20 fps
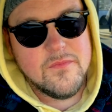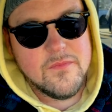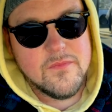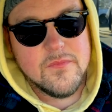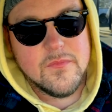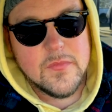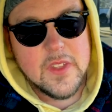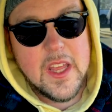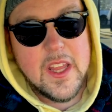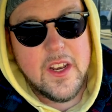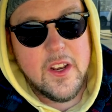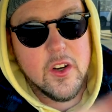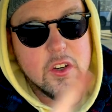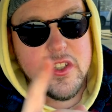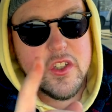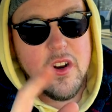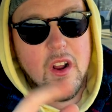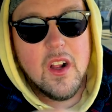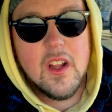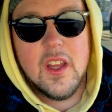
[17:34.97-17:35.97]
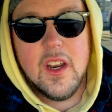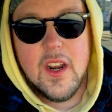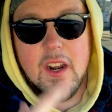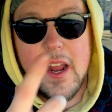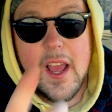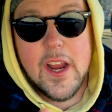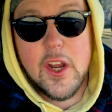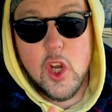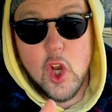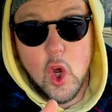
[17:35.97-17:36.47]
then you're struggling, and
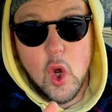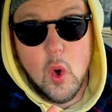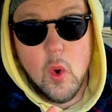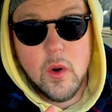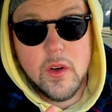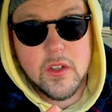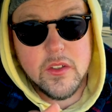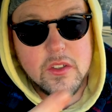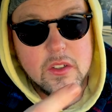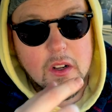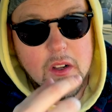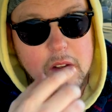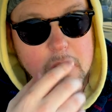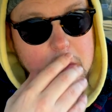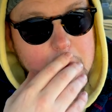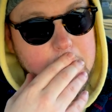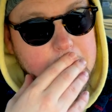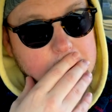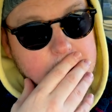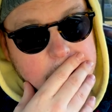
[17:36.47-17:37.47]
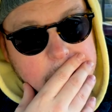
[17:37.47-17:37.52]
I know what you're struggling with.